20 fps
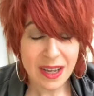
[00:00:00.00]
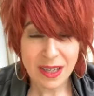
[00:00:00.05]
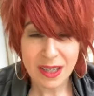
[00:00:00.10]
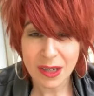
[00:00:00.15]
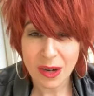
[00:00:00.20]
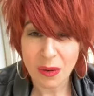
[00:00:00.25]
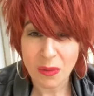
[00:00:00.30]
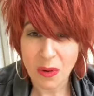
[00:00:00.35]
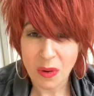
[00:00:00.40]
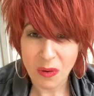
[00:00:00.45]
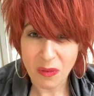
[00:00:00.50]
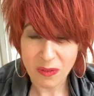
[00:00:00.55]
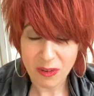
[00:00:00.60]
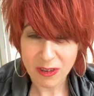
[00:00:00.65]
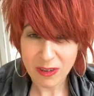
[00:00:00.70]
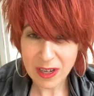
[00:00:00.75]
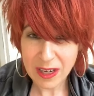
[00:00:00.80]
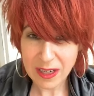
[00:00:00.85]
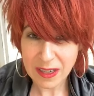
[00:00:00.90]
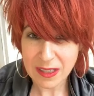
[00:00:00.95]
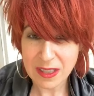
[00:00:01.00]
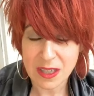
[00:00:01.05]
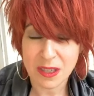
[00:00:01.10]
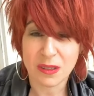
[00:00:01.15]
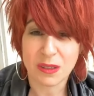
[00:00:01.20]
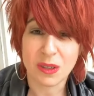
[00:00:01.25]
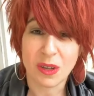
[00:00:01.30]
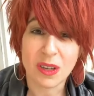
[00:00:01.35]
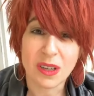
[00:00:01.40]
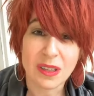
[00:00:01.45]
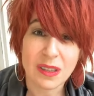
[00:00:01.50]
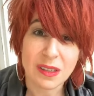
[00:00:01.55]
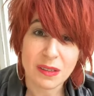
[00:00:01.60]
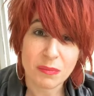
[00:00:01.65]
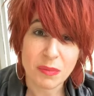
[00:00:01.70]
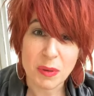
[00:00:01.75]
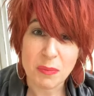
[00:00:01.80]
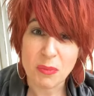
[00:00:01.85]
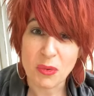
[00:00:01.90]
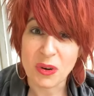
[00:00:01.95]
to go over it to look a little
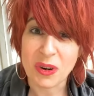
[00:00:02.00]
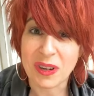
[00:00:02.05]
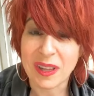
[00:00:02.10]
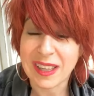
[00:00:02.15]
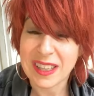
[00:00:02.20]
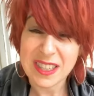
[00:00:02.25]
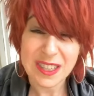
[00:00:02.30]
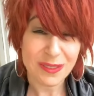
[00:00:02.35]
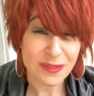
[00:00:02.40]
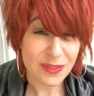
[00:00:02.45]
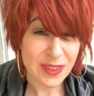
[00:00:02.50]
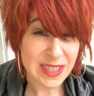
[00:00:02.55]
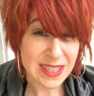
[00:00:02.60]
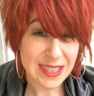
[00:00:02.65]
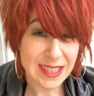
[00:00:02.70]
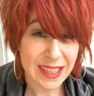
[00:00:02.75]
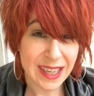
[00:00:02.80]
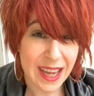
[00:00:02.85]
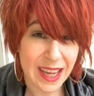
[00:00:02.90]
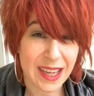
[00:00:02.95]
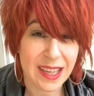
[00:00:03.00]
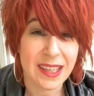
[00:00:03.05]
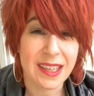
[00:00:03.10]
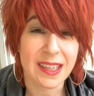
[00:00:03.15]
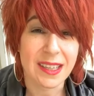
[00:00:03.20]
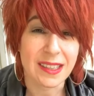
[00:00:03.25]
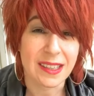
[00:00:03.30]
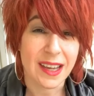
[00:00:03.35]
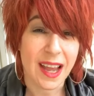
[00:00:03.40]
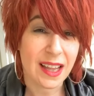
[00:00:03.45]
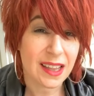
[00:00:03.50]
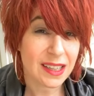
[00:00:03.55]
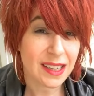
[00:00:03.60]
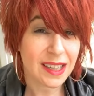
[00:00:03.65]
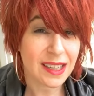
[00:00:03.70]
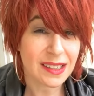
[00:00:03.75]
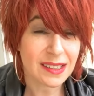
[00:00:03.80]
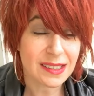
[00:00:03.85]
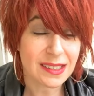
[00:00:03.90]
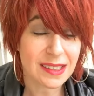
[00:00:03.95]
bit more like sophisticated and
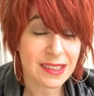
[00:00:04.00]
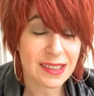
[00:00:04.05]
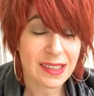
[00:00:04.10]
elegant.